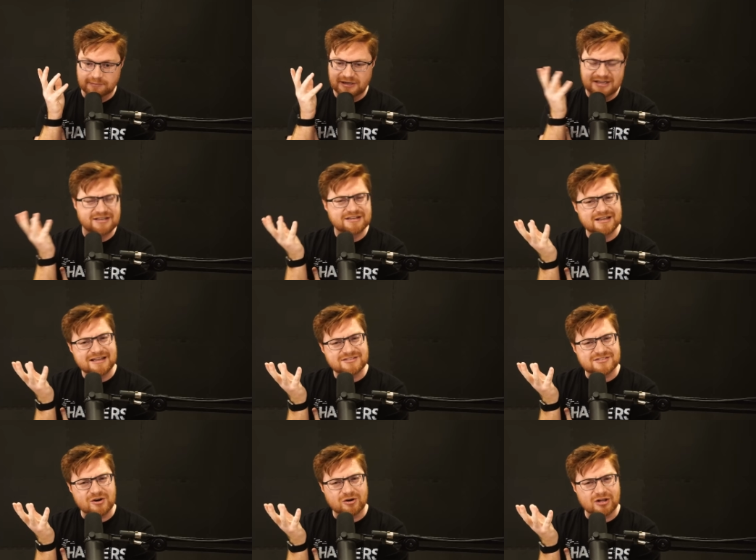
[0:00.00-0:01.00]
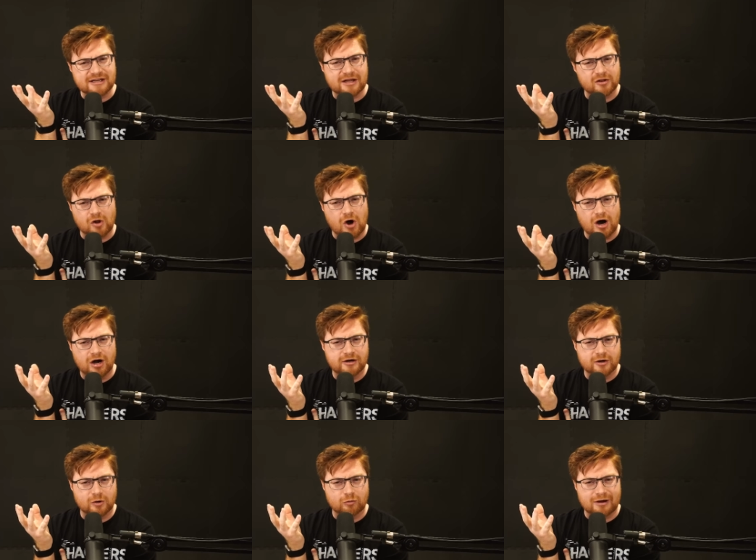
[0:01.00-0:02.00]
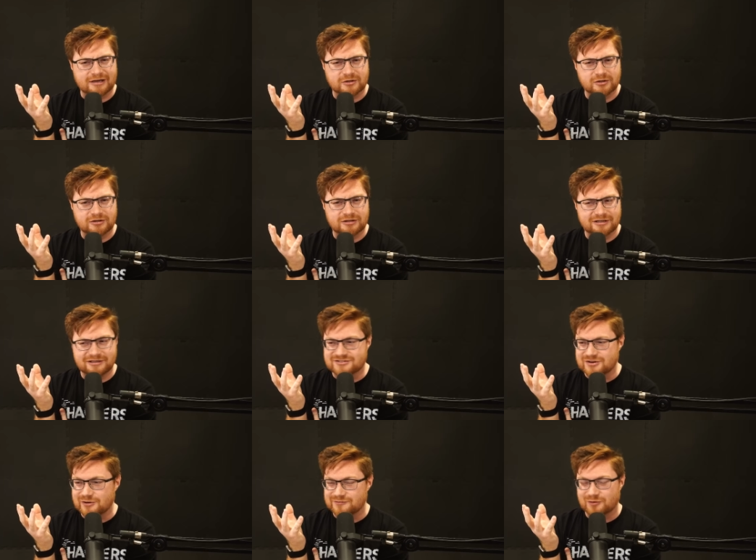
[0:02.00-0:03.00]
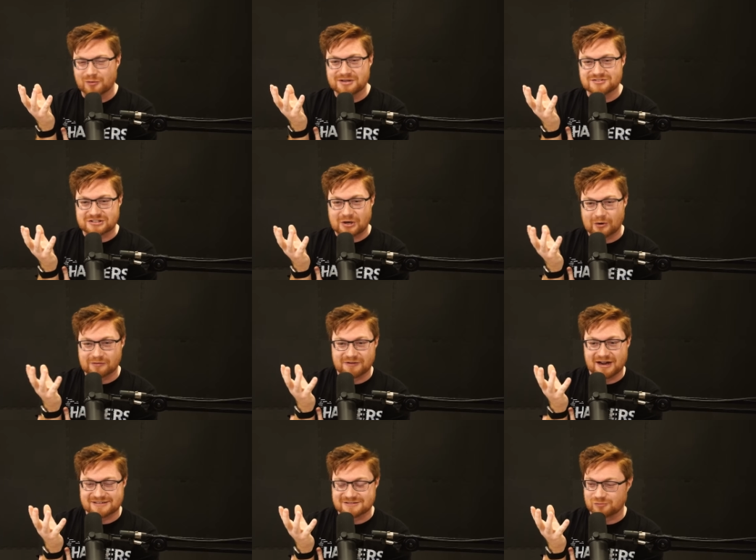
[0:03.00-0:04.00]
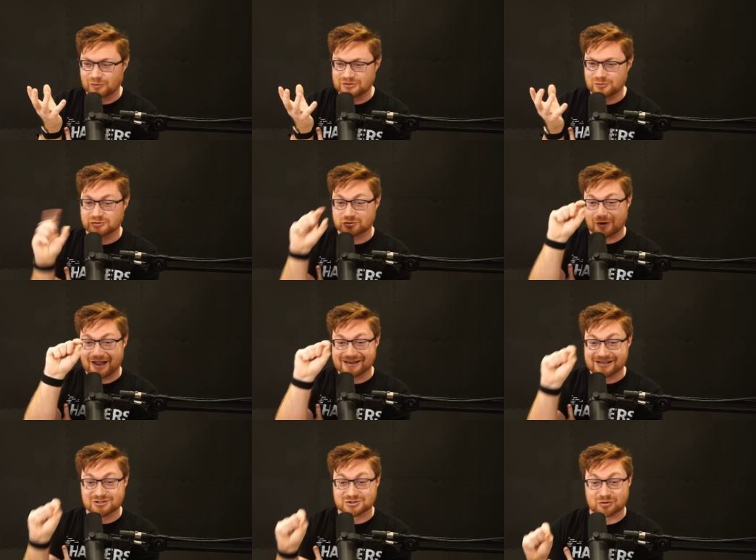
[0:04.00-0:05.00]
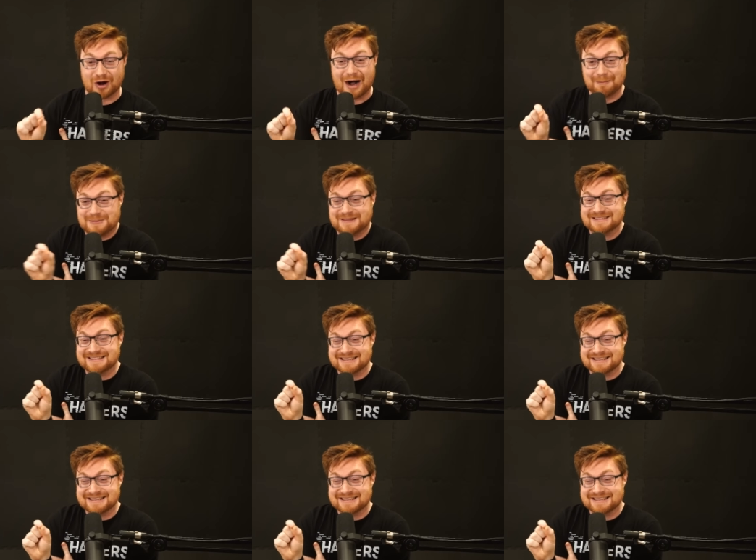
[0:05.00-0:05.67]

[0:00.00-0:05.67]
In, is there like a log or record? Is there a forensic artifact of what you drag and drop?